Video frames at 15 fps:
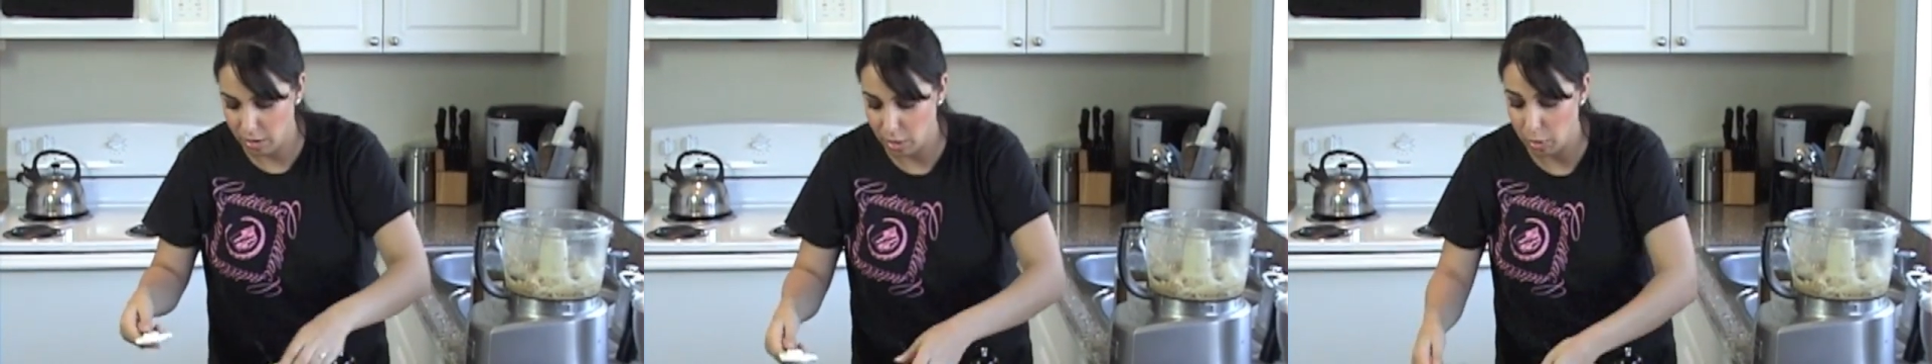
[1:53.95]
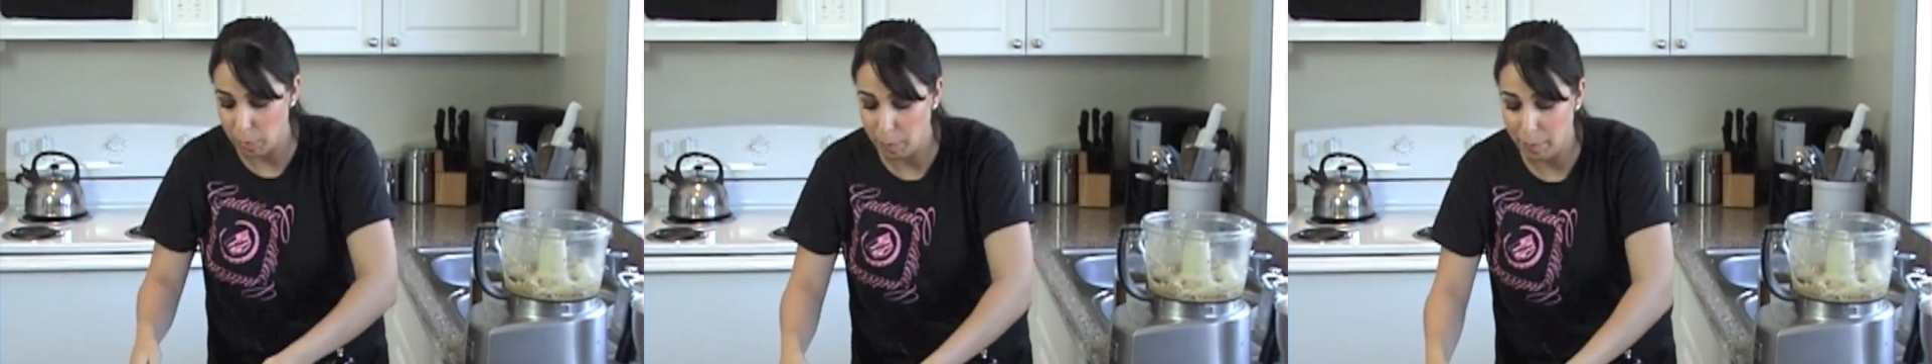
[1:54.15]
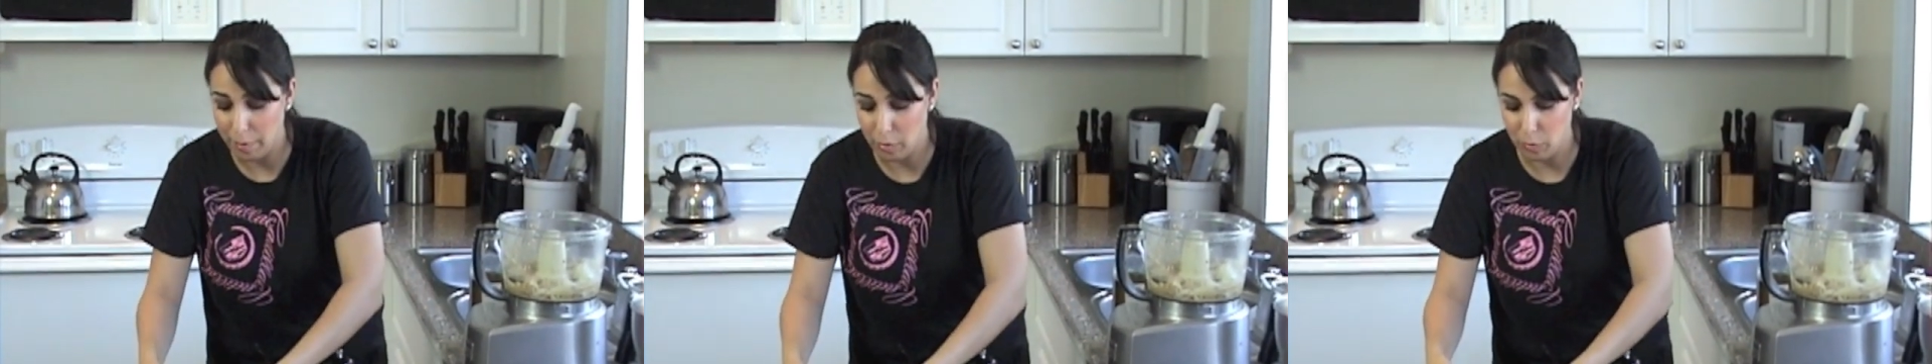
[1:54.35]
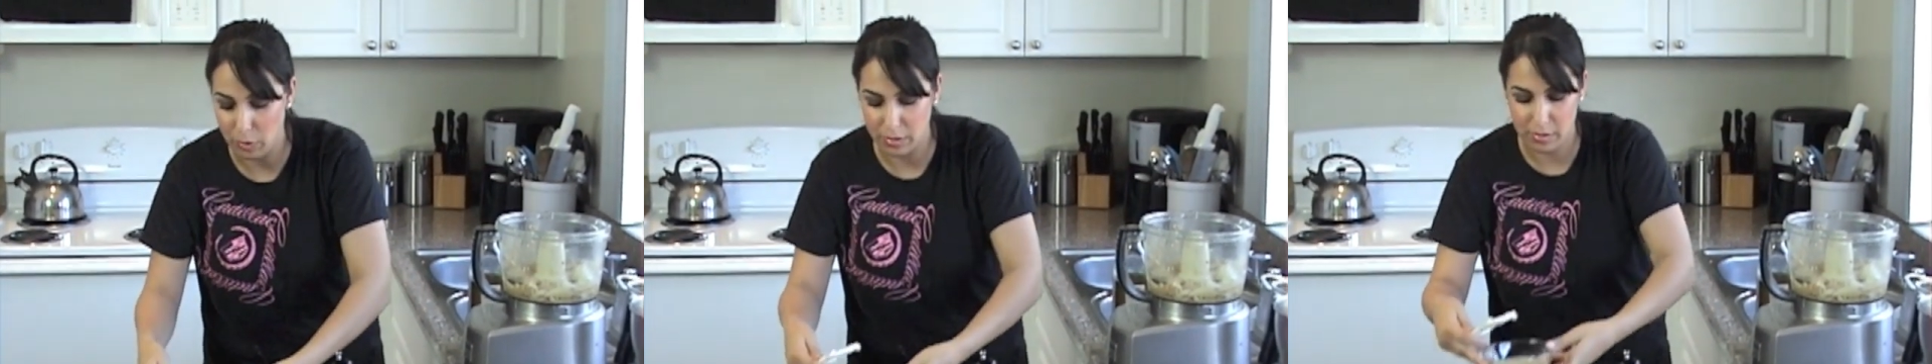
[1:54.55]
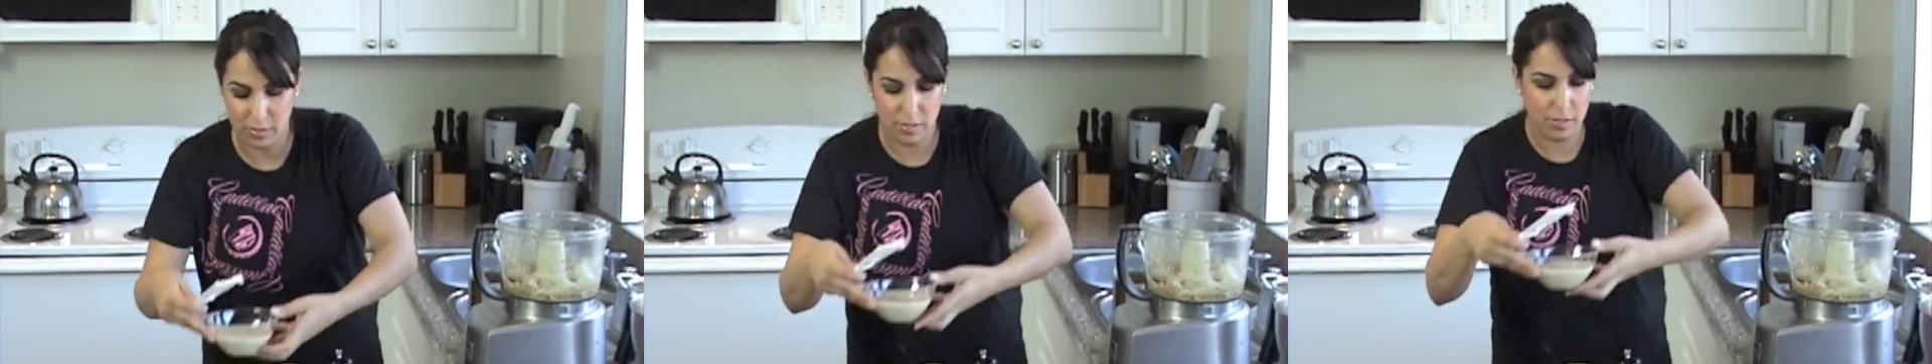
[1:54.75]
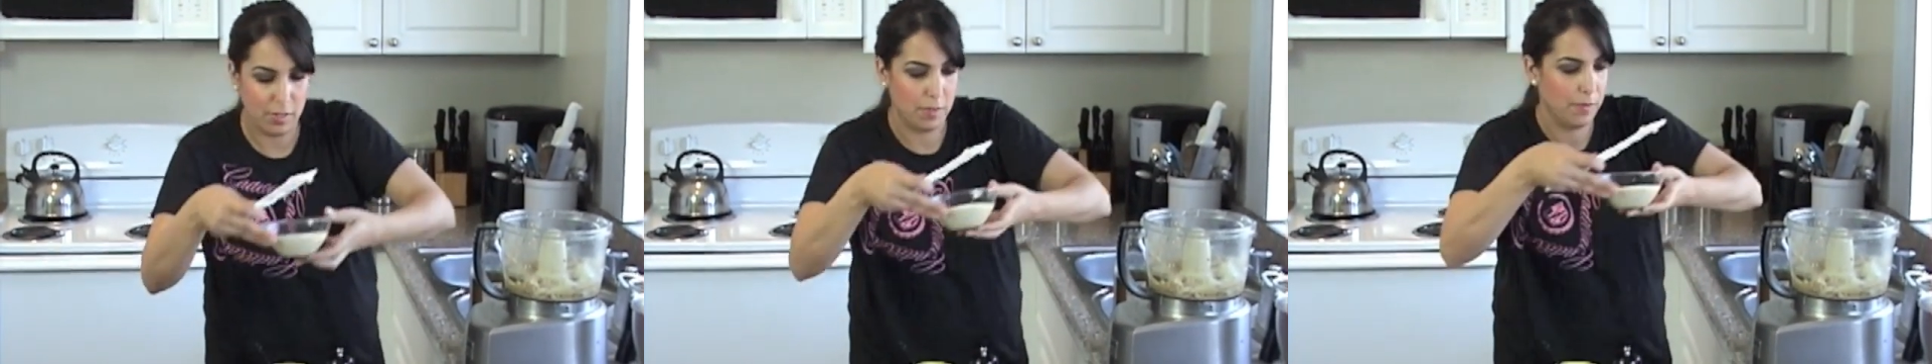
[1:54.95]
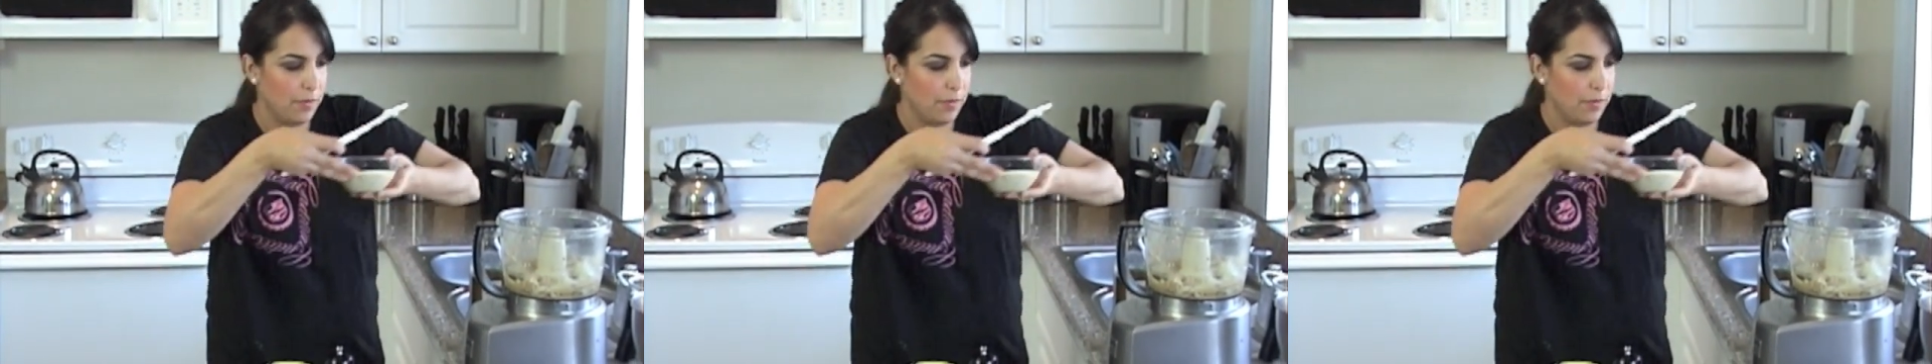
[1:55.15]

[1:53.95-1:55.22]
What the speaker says: are big ones.